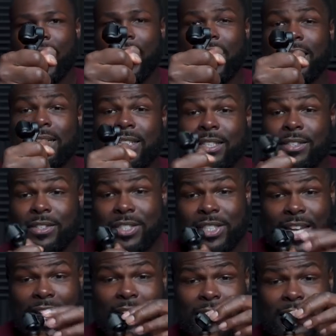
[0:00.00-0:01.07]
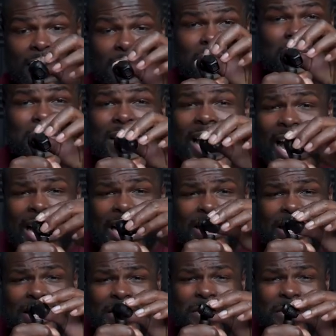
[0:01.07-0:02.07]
And you just have the little tiny